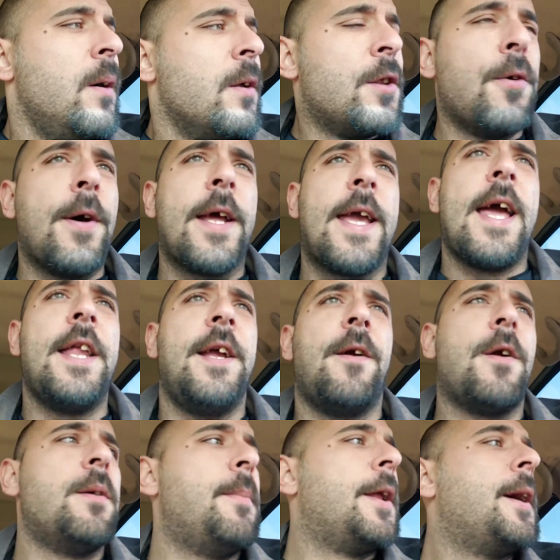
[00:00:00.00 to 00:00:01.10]
Do it again here
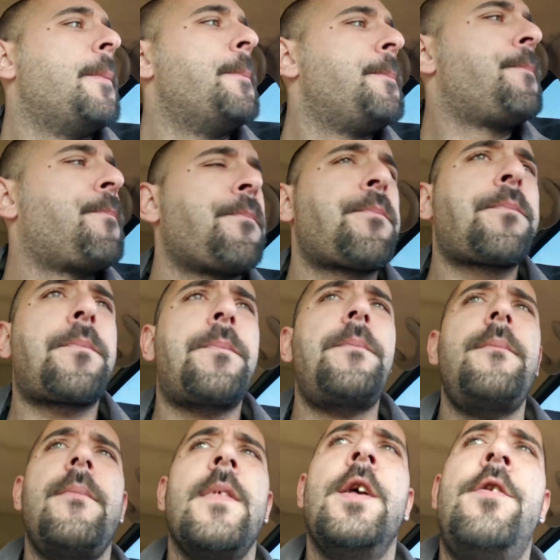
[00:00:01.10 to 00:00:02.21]
in a minute.
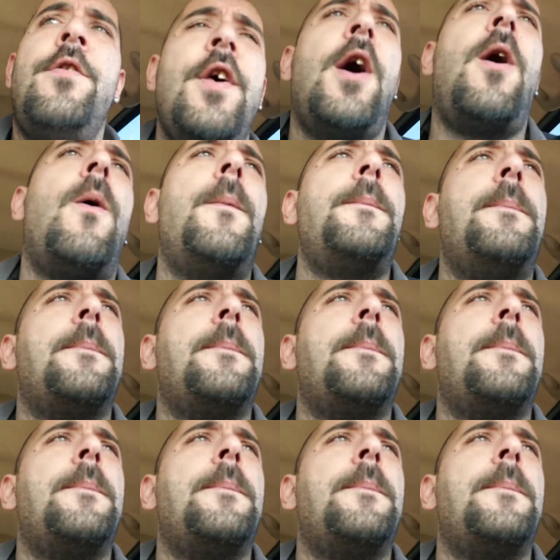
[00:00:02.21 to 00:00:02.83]
So,